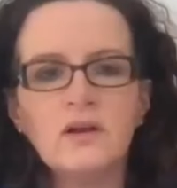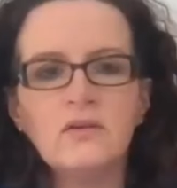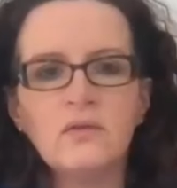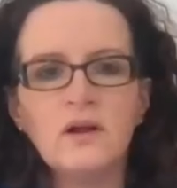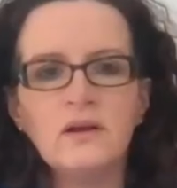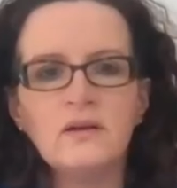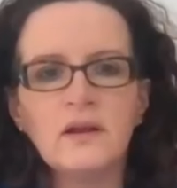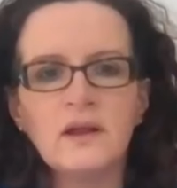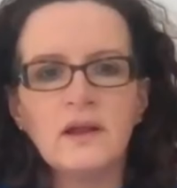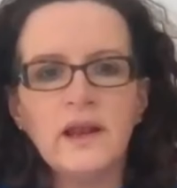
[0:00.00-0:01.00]
And
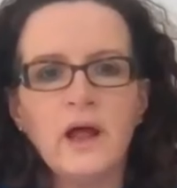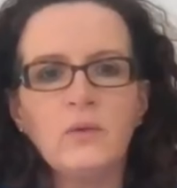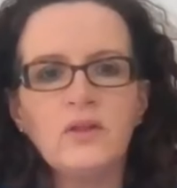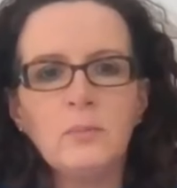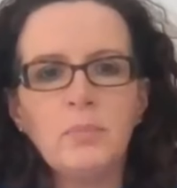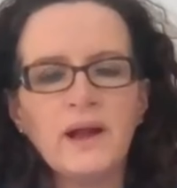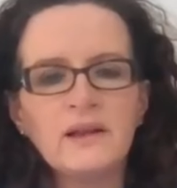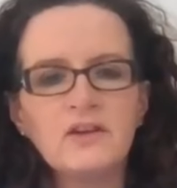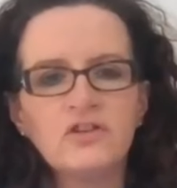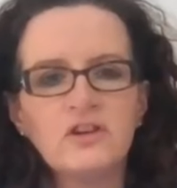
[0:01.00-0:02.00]
how has it
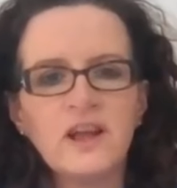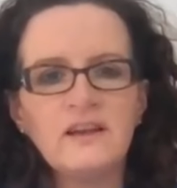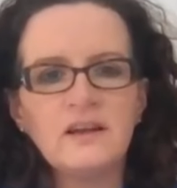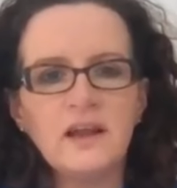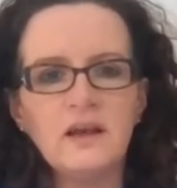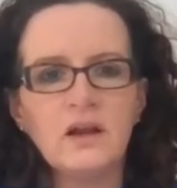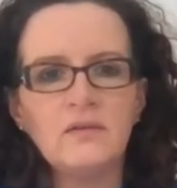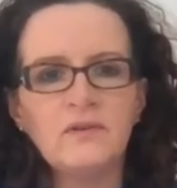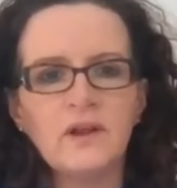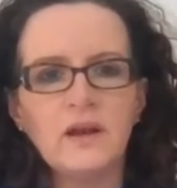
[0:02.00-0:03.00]
impacted your day-to-day
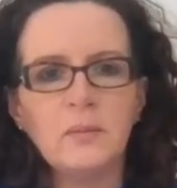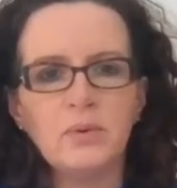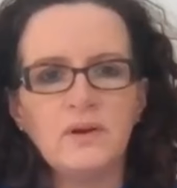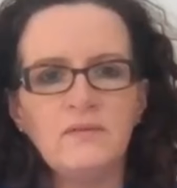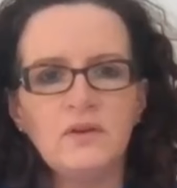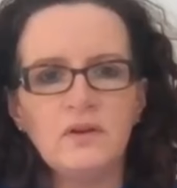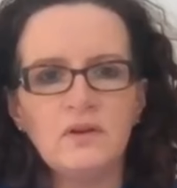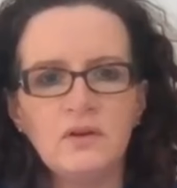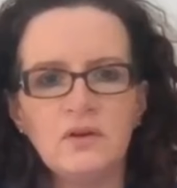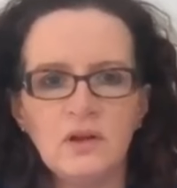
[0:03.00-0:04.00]
life then? I believe you
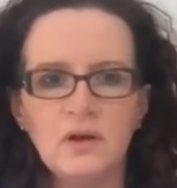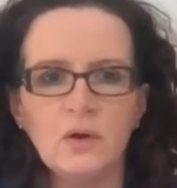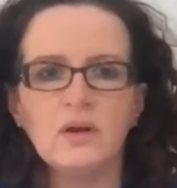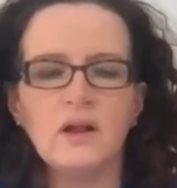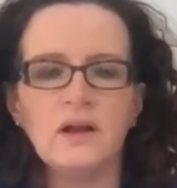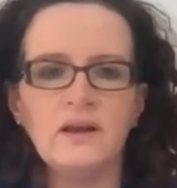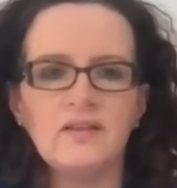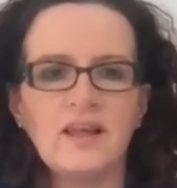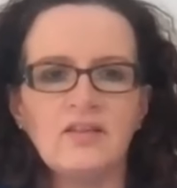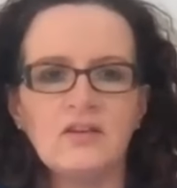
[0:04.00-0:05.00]
it kind of
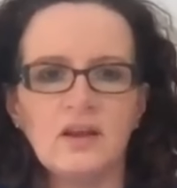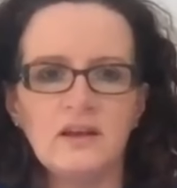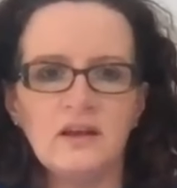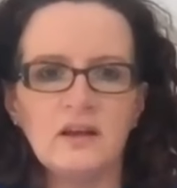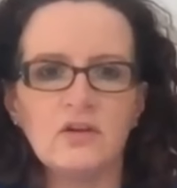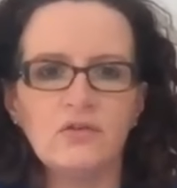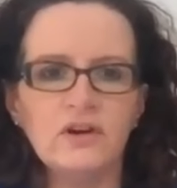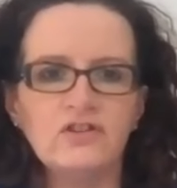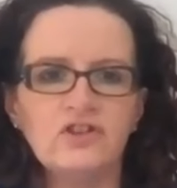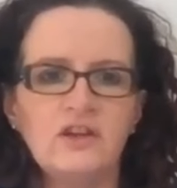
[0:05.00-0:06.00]
necessitated a
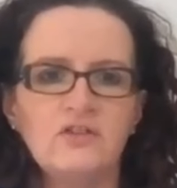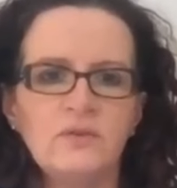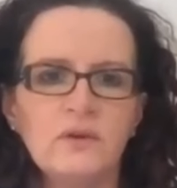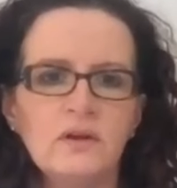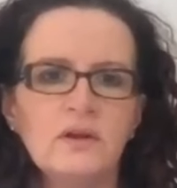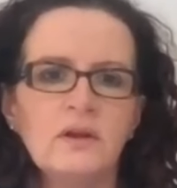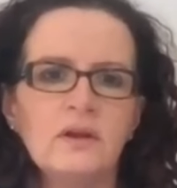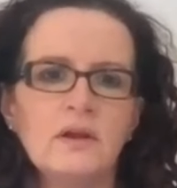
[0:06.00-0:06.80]
career change for you.